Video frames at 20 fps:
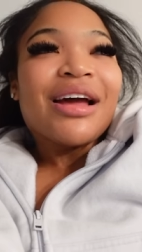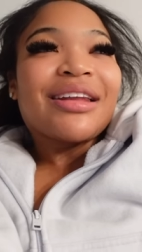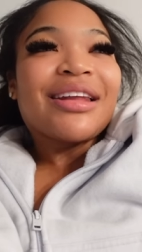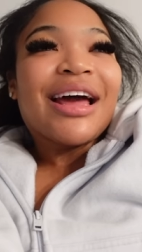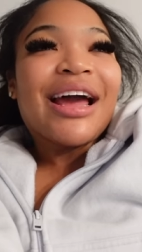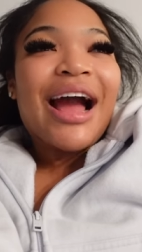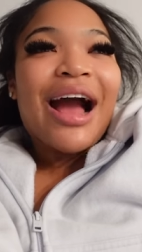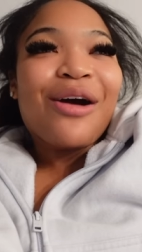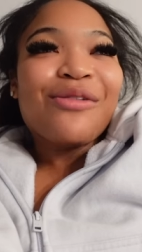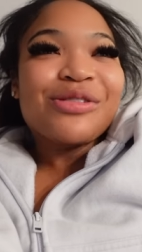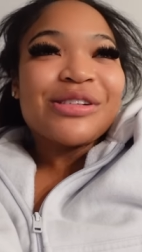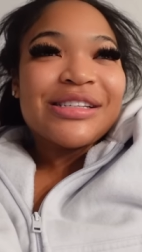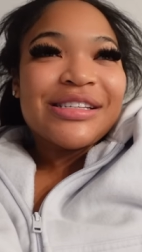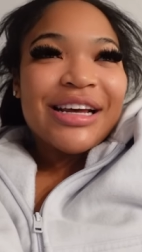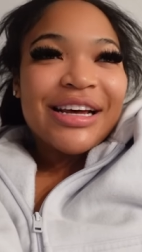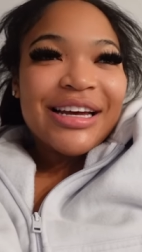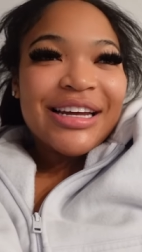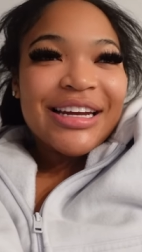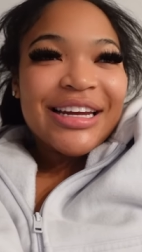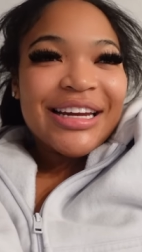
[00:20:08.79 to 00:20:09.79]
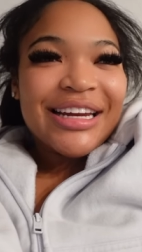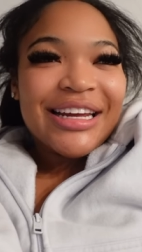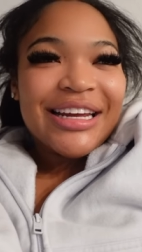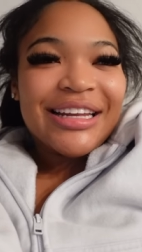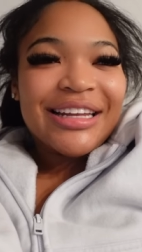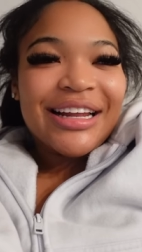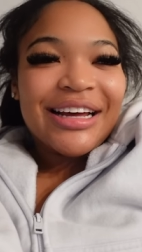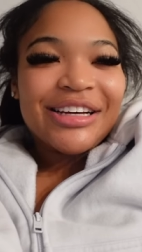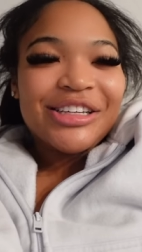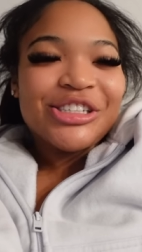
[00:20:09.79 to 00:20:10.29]
Like I was sucking it
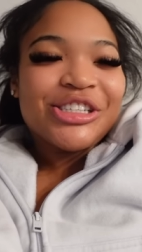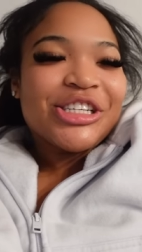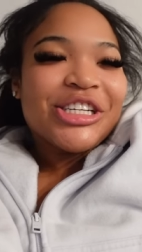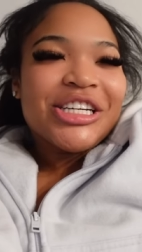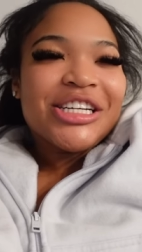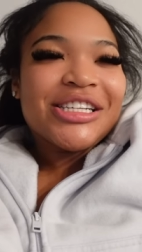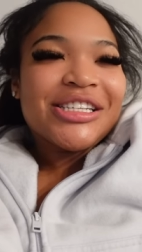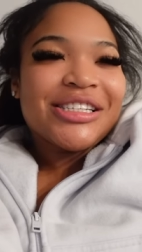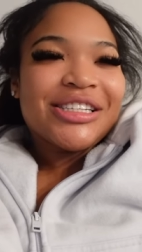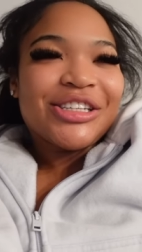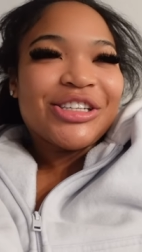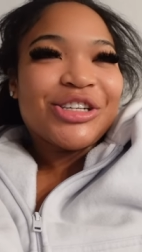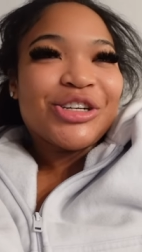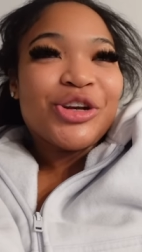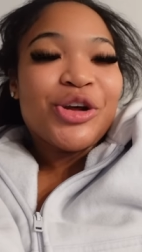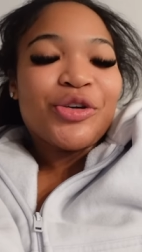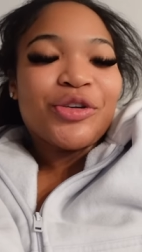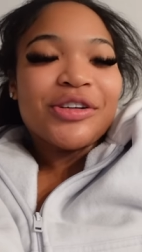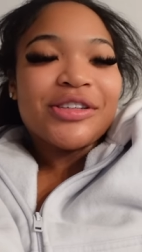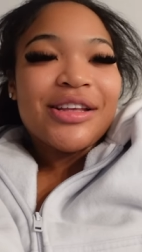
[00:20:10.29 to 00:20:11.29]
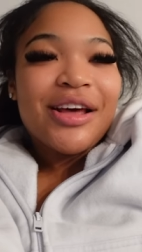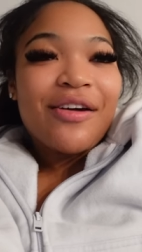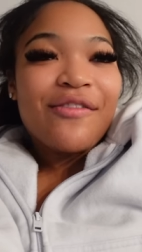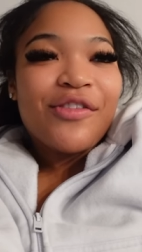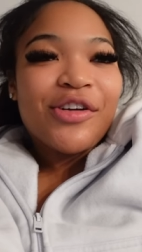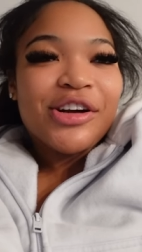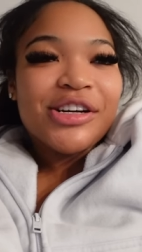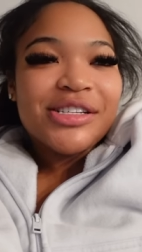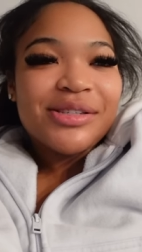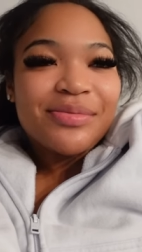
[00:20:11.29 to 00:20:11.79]
in. Like she didn't notice at
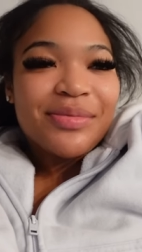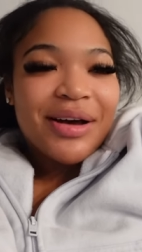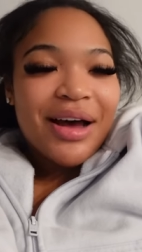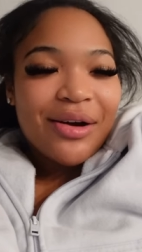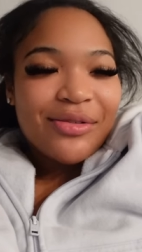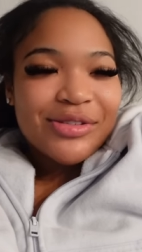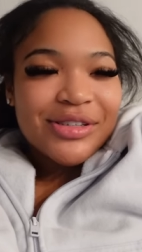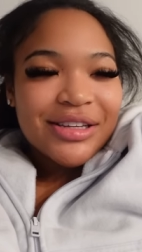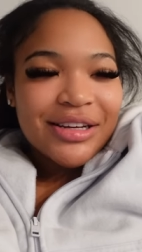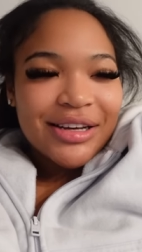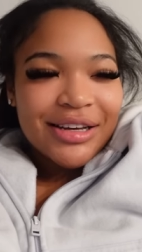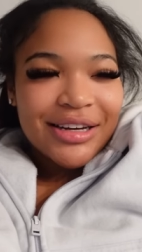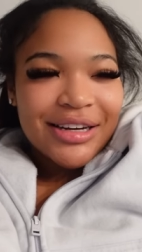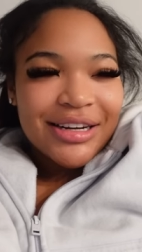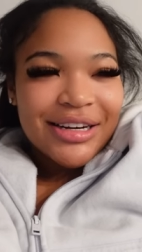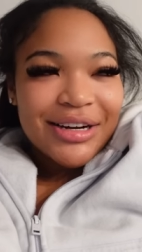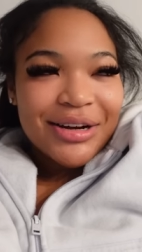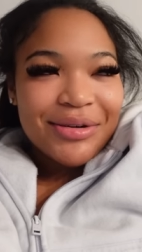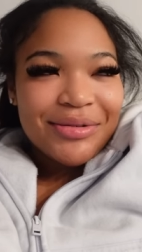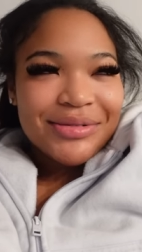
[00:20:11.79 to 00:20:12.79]
first, but I was sucking it in.